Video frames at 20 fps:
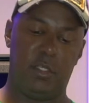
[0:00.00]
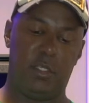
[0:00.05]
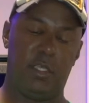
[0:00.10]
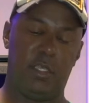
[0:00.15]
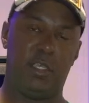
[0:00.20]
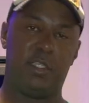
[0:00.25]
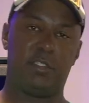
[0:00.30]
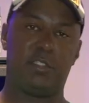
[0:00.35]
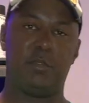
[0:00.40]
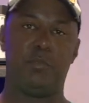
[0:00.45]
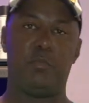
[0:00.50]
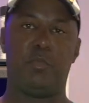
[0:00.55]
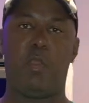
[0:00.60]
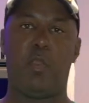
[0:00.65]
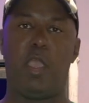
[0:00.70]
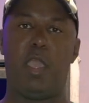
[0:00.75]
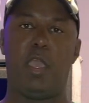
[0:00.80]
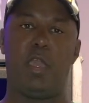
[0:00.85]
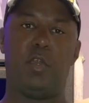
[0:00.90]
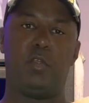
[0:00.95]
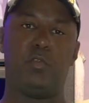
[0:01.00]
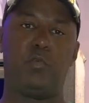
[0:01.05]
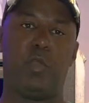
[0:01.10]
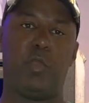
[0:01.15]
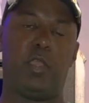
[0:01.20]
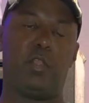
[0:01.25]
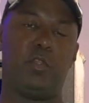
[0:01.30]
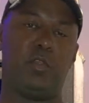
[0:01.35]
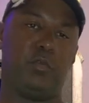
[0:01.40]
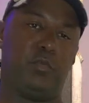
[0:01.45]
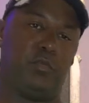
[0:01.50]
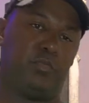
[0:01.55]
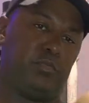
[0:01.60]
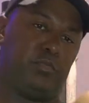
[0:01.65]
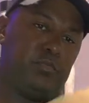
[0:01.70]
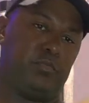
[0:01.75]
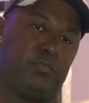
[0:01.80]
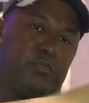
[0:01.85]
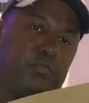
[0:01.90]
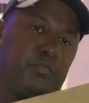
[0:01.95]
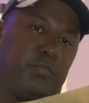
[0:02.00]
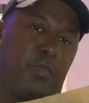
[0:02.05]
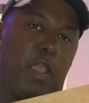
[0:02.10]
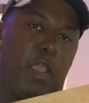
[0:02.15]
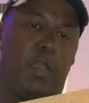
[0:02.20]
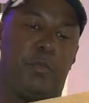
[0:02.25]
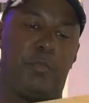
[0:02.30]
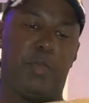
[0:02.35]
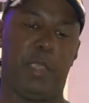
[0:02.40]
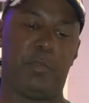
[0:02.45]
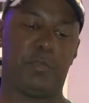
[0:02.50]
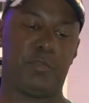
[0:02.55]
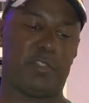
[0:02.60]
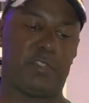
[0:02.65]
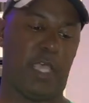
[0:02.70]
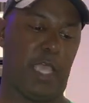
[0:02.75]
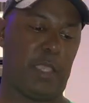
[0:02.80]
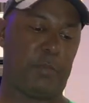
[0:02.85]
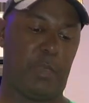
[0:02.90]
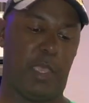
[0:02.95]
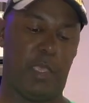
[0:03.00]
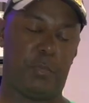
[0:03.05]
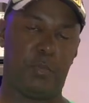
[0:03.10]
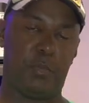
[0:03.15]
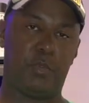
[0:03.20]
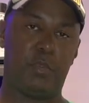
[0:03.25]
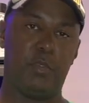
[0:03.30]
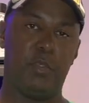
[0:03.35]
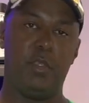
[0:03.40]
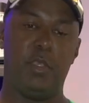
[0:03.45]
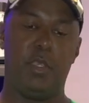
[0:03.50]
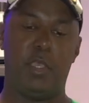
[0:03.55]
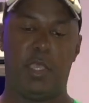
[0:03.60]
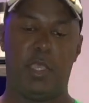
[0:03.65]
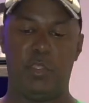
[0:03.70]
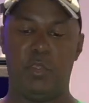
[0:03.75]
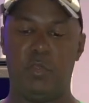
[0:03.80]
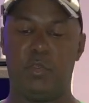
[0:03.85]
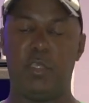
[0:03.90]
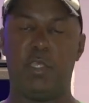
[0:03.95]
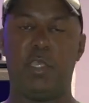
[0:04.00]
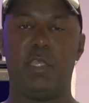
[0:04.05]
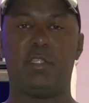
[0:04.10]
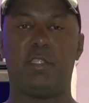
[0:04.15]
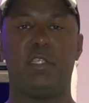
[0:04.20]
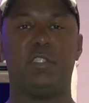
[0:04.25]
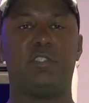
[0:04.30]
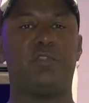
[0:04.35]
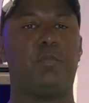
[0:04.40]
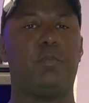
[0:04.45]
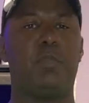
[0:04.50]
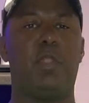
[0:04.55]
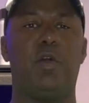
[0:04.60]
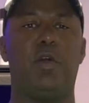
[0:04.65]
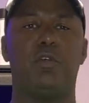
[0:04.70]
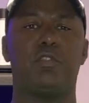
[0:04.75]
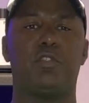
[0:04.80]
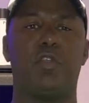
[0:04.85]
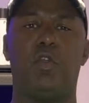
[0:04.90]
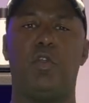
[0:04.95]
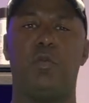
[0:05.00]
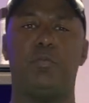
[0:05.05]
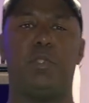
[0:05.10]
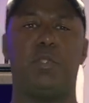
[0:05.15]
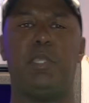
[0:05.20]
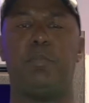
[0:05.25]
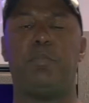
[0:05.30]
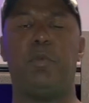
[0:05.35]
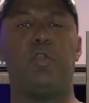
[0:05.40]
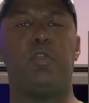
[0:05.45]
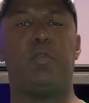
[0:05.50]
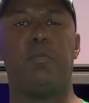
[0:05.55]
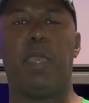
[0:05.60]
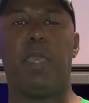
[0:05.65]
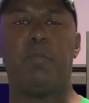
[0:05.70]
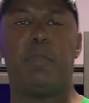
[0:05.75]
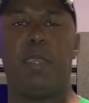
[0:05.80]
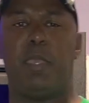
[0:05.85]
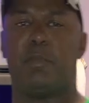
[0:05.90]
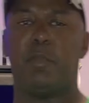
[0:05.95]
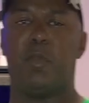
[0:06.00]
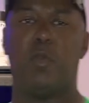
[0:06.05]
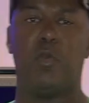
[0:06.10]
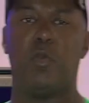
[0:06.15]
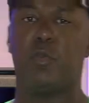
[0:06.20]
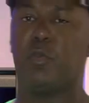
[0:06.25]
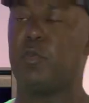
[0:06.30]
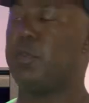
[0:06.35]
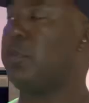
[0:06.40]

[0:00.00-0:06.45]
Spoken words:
is some regular brown paper, sack paper. And you can get this from Lowe's or Home Depot. You might be able to order it